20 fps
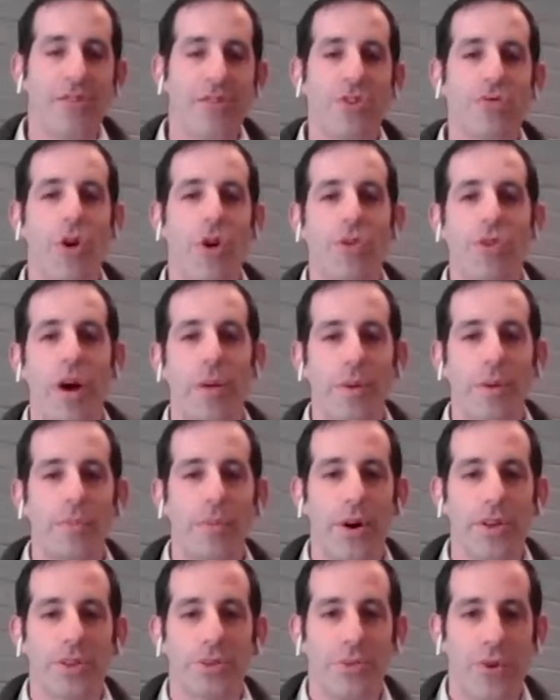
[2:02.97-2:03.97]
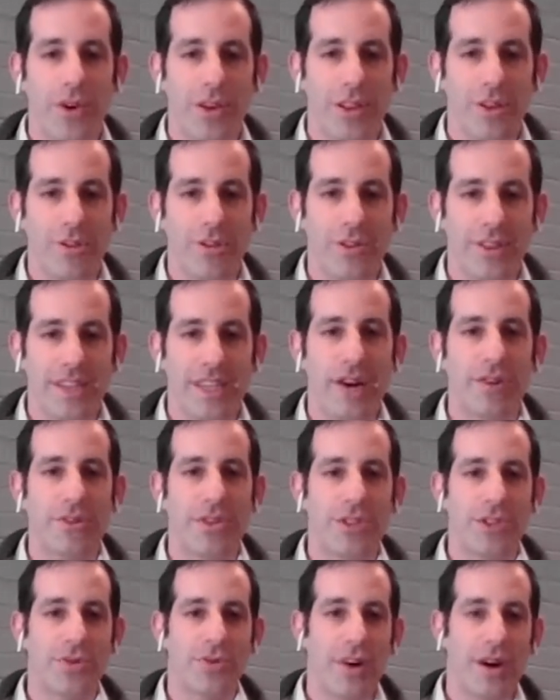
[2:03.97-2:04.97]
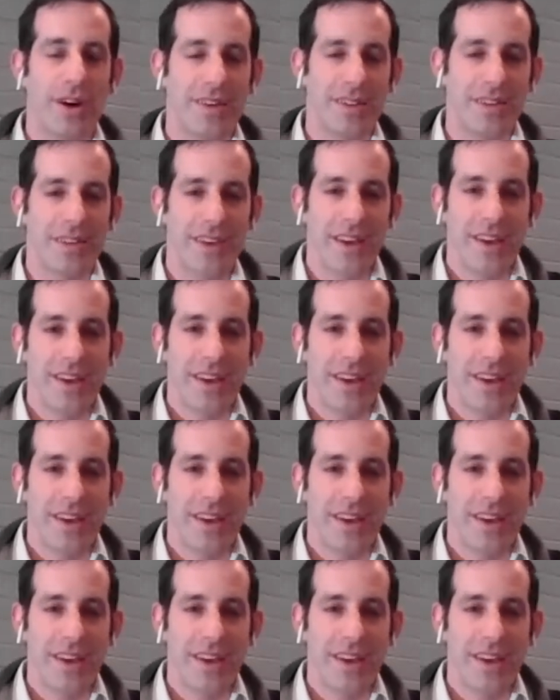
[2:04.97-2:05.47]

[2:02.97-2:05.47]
having grown up in Baltimore and learned in Ner Yisrael,